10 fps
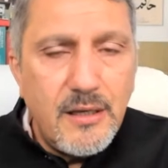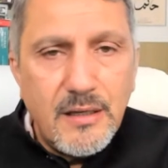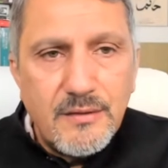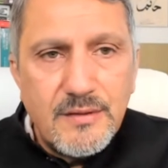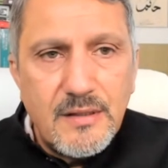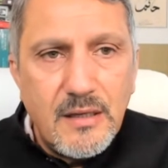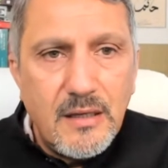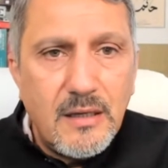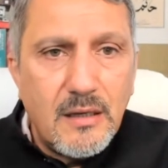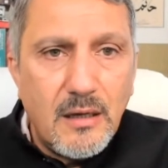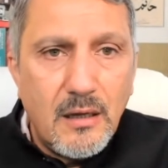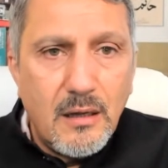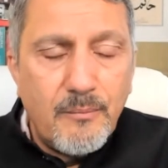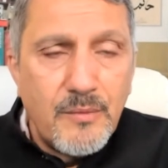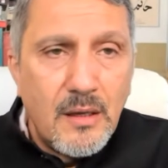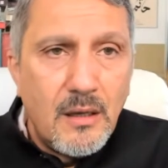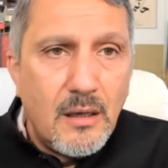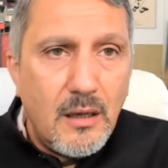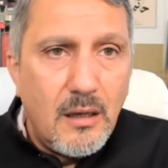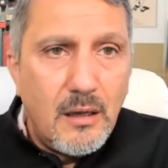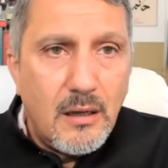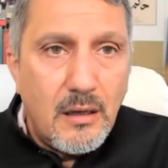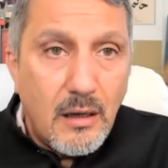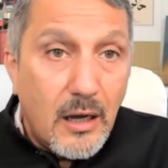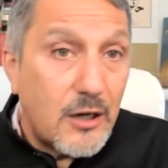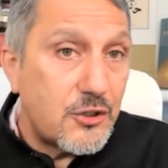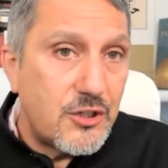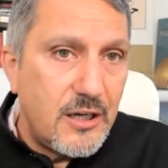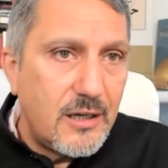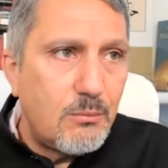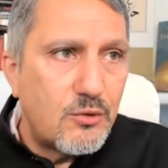is the auctioning